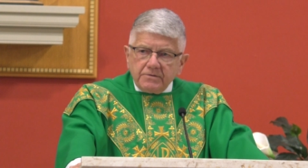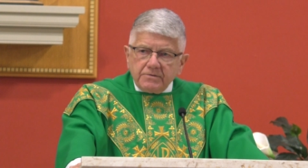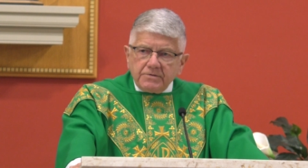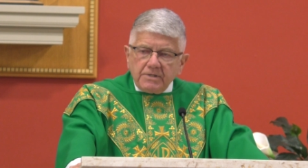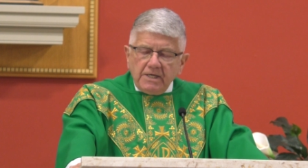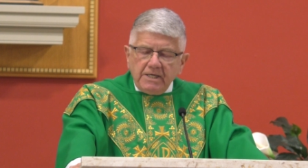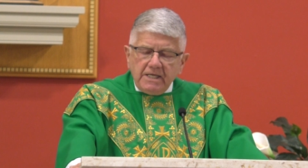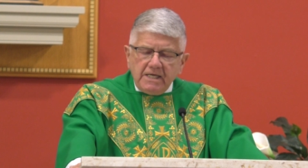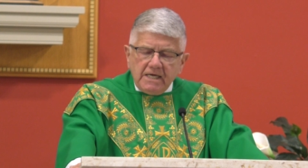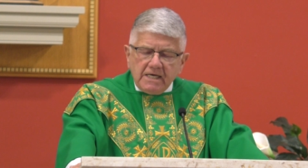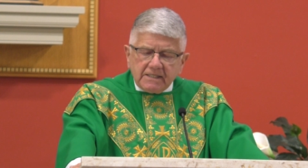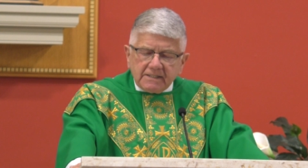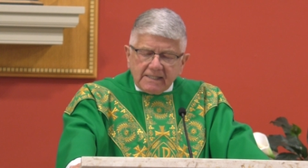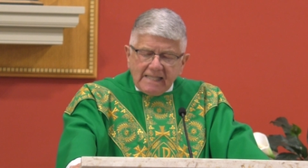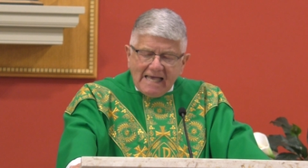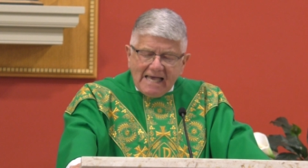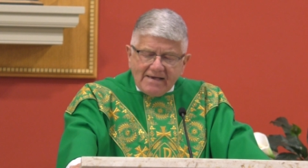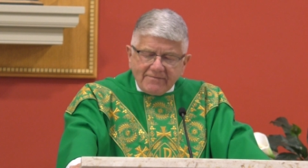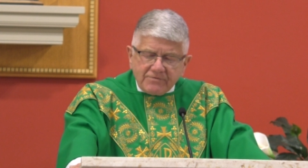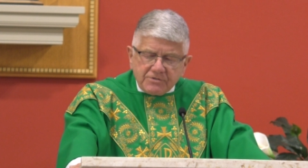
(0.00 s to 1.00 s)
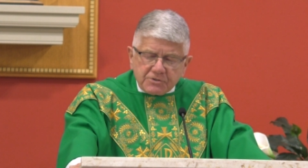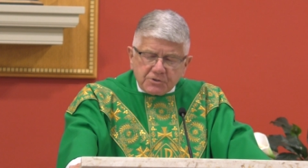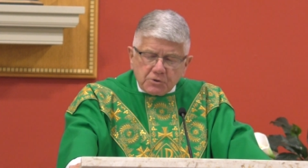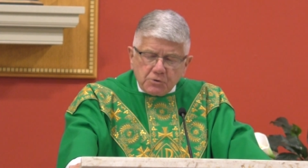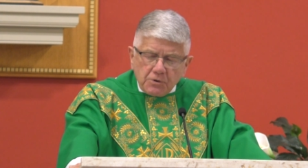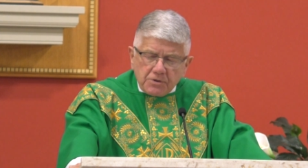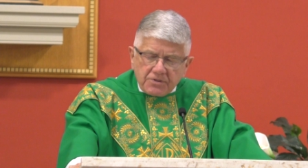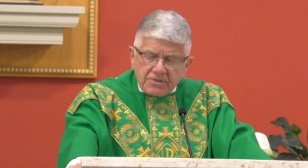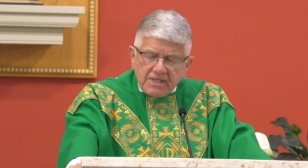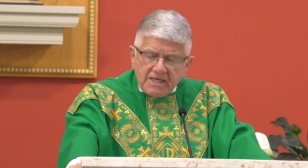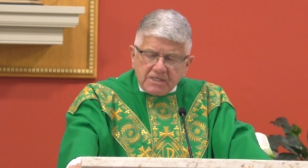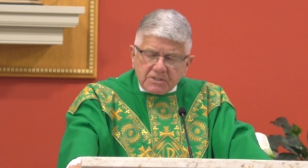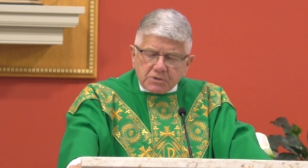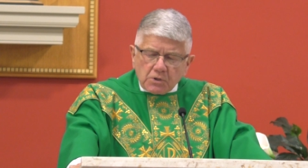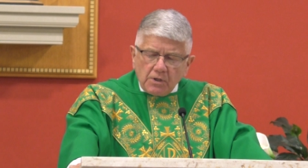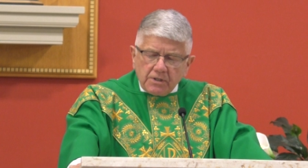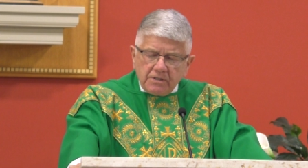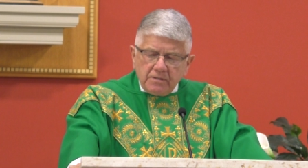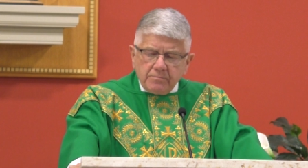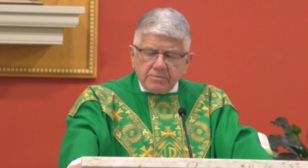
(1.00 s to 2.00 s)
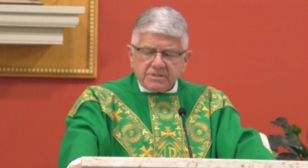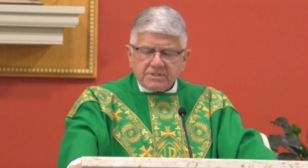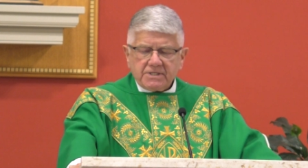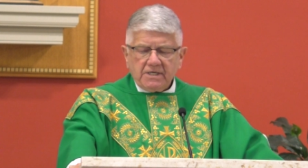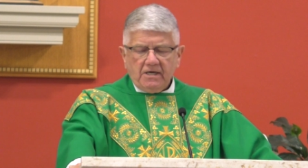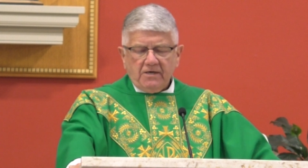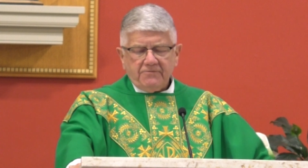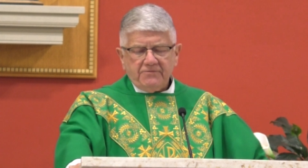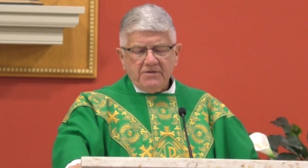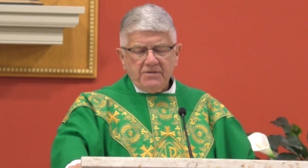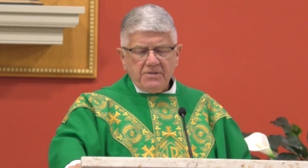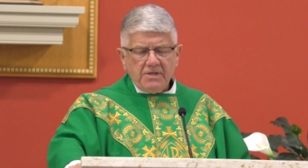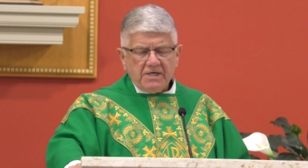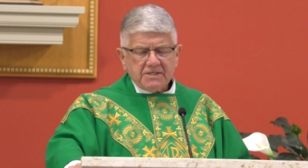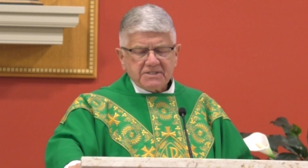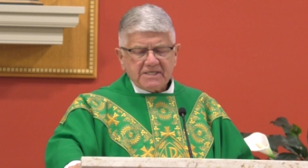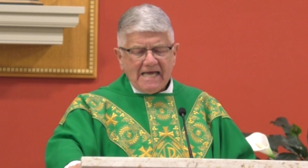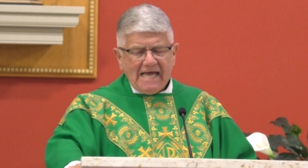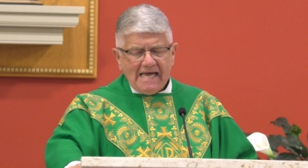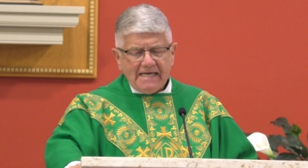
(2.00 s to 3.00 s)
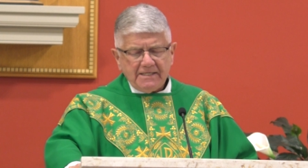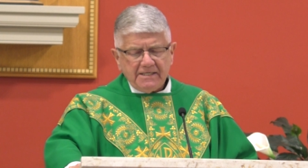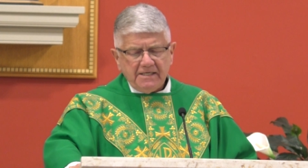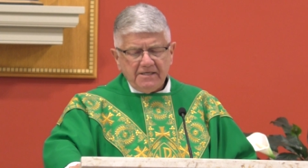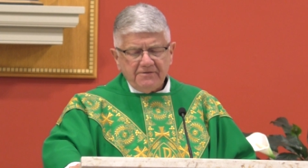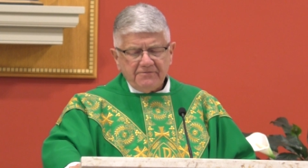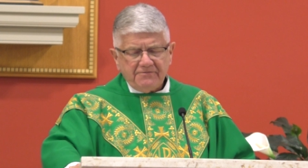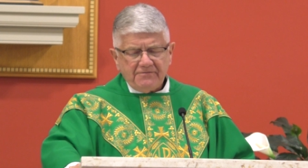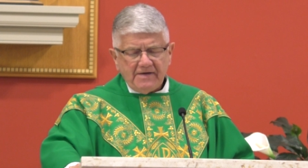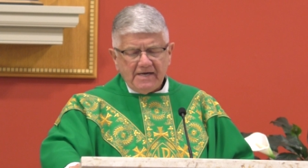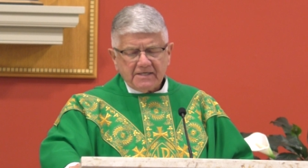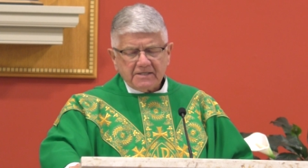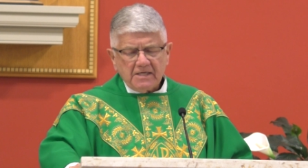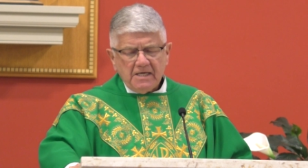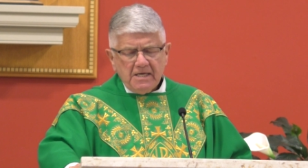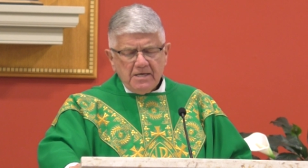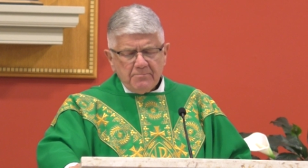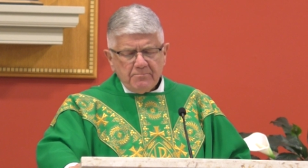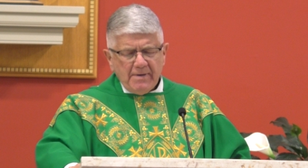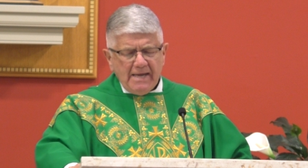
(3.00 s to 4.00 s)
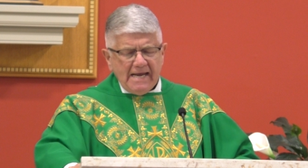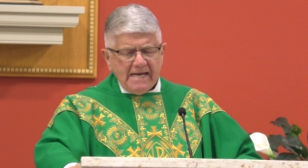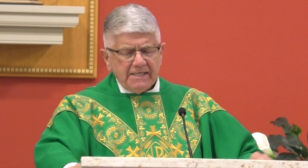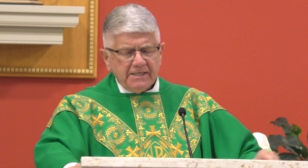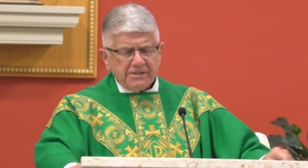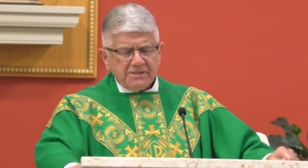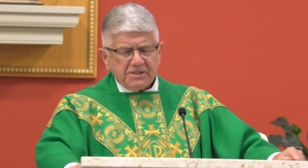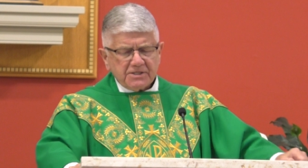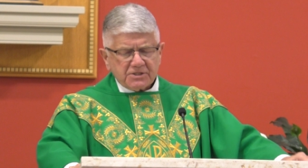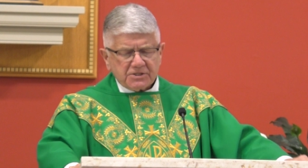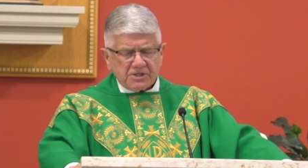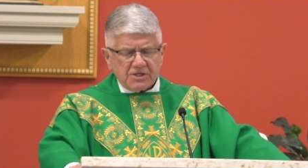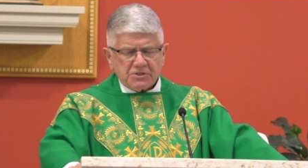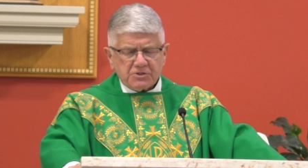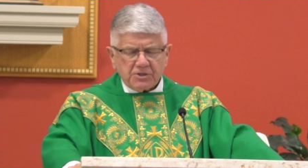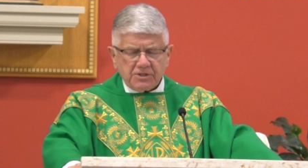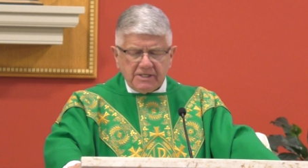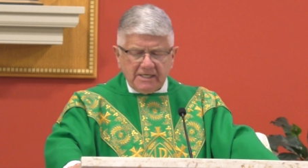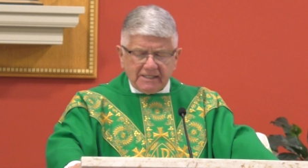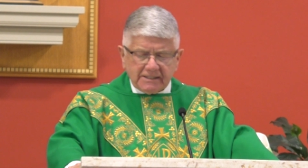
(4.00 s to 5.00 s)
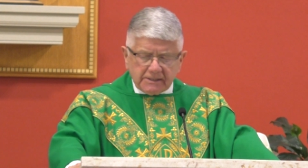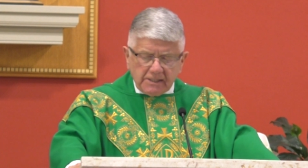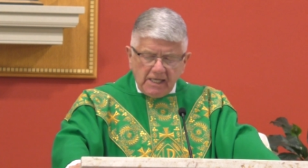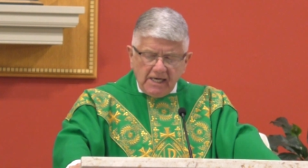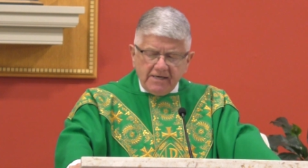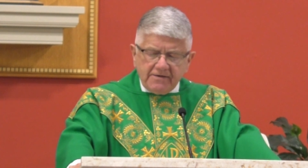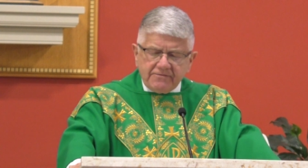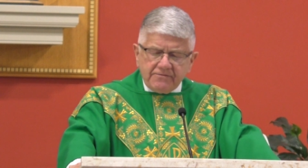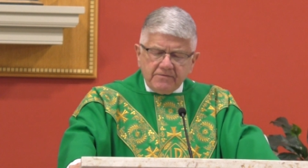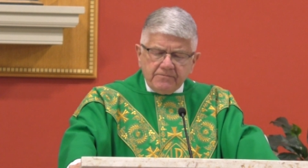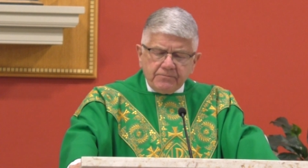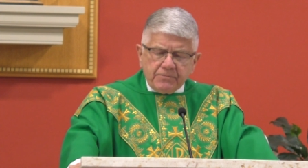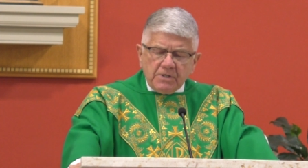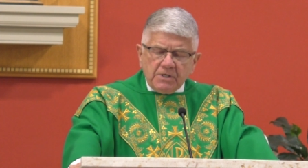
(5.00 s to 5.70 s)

that he had lavished good things on himself and thus had, in effect, made a decision in life